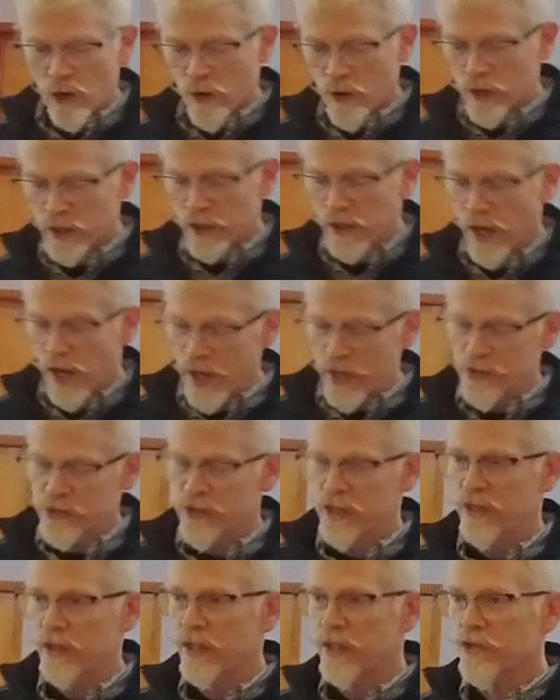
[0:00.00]

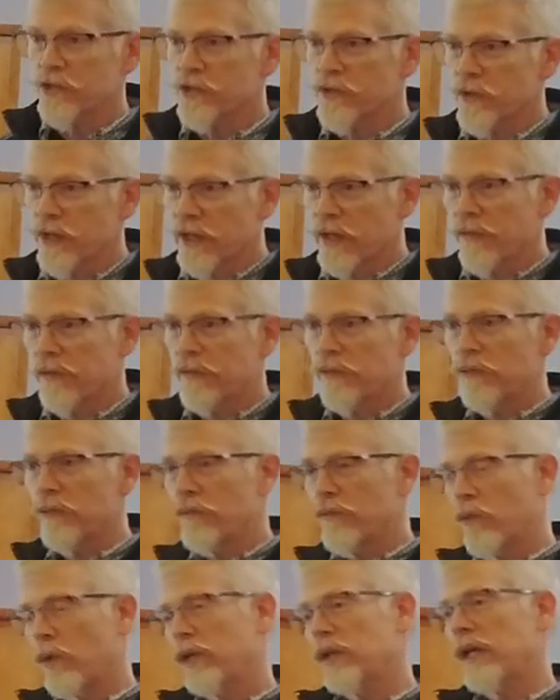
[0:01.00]
organized in this,
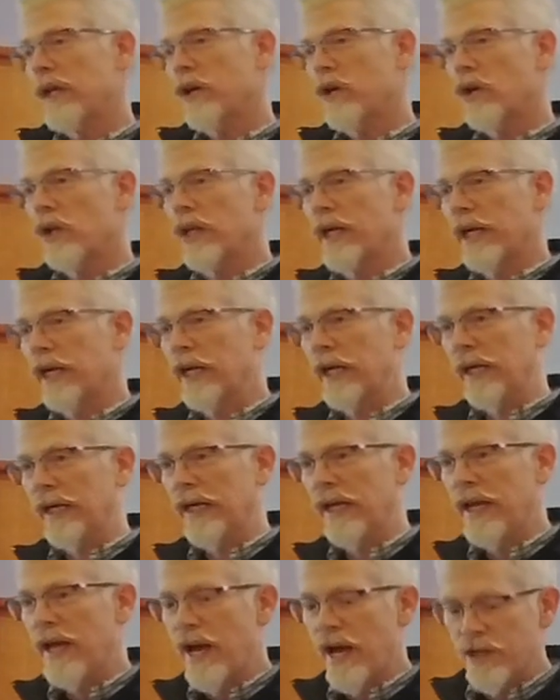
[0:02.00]
what they call a
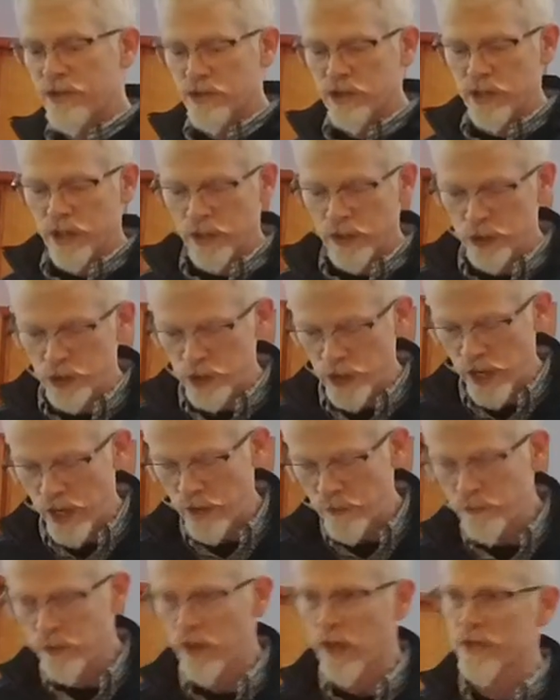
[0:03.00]
chiastic
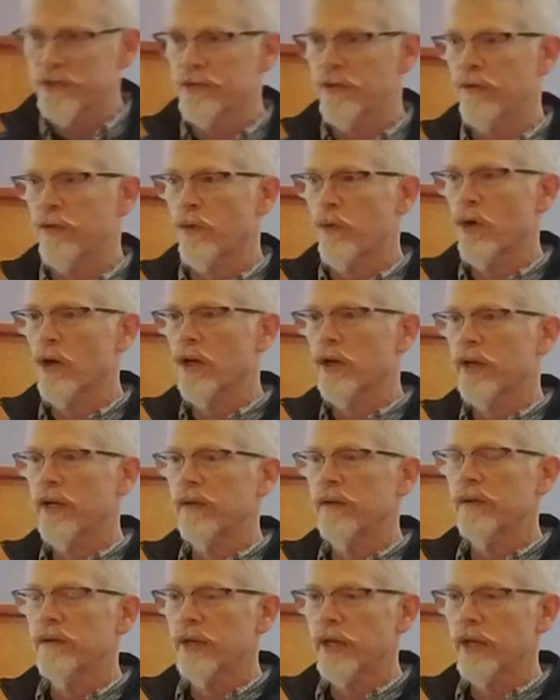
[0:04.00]
shape because of the word